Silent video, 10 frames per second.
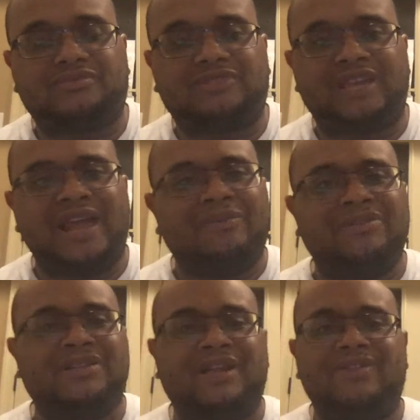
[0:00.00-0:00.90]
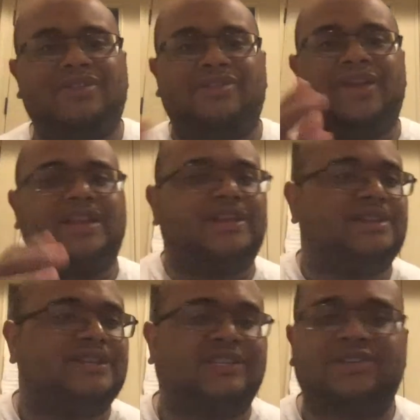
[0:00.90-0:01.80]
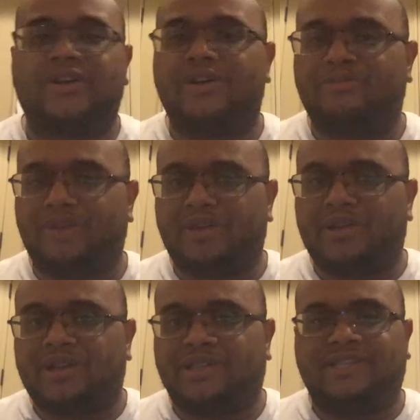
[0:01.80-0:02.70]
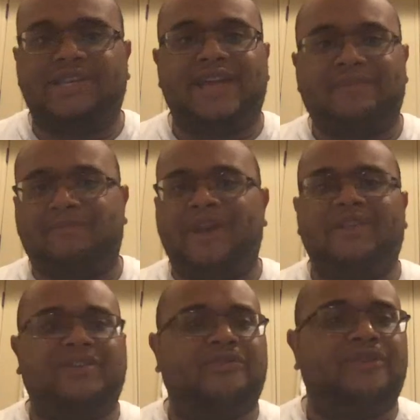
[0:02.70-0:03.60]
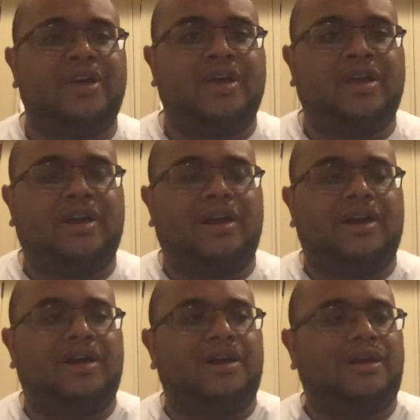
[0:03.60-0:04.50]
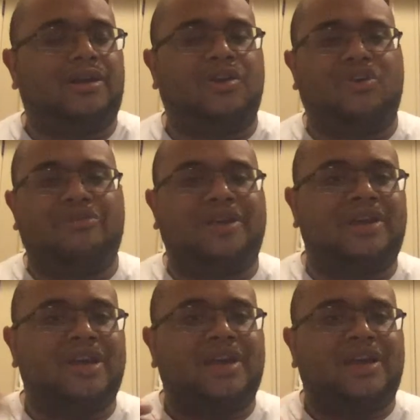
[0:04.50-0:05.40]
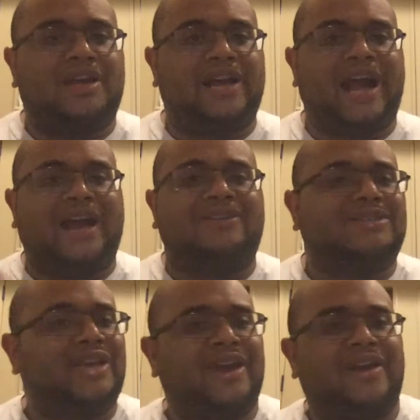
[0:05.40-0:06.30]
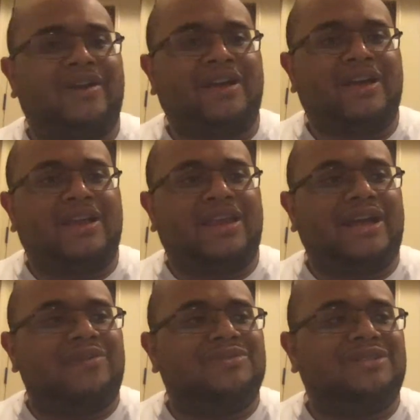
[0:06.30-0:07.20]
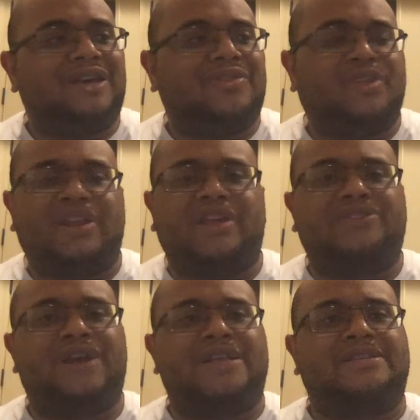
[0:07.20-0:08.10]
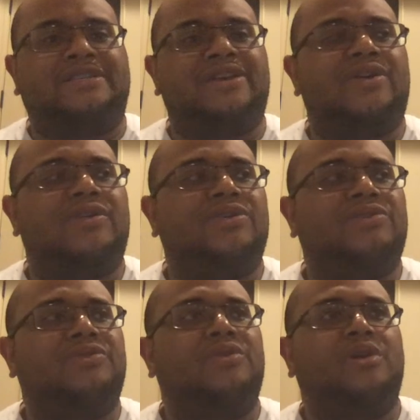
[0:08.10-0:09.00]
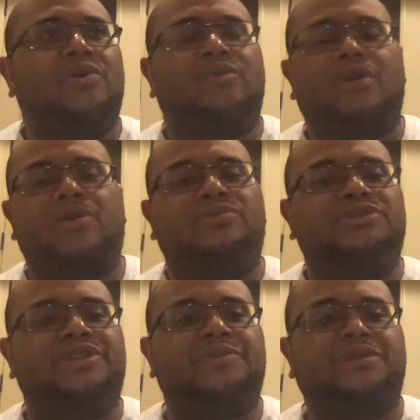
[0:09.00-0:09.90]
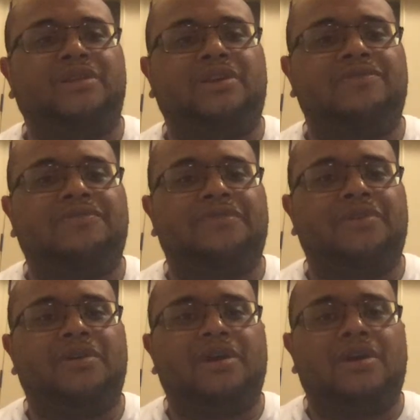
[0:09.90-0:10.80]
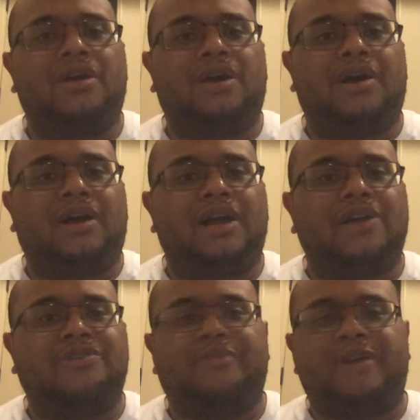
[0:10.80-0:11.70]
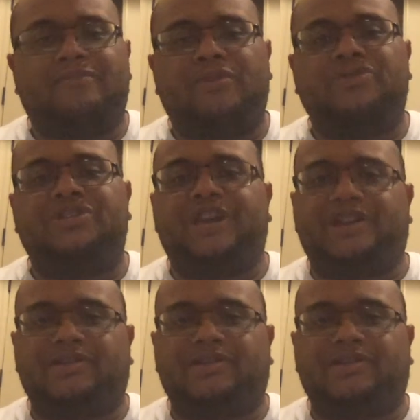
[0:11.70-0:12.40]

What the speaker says: And that was another thing that disturbed me, to see that bailiff combing Guyger's hair like it was nothing. And they tried to say, oh, you're doing her wrong. She was looking for contraband. Bullshit.